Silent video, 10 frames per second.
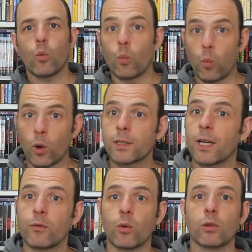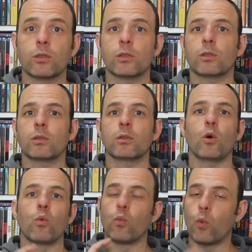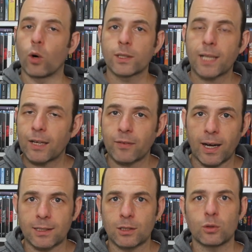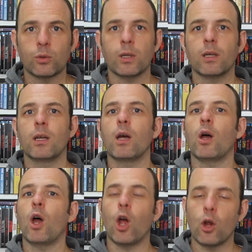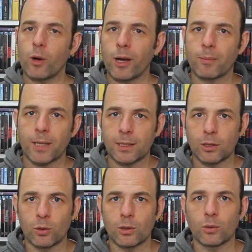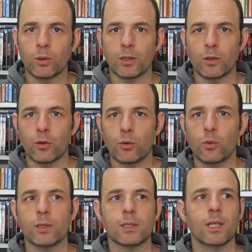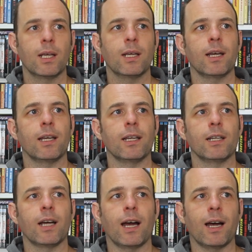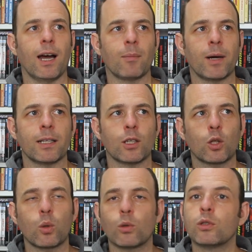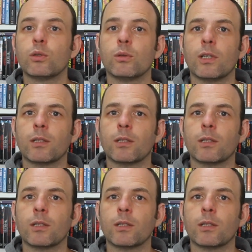what I've watched, what I've added to it, how I'm getting on going through it, uh, am I close to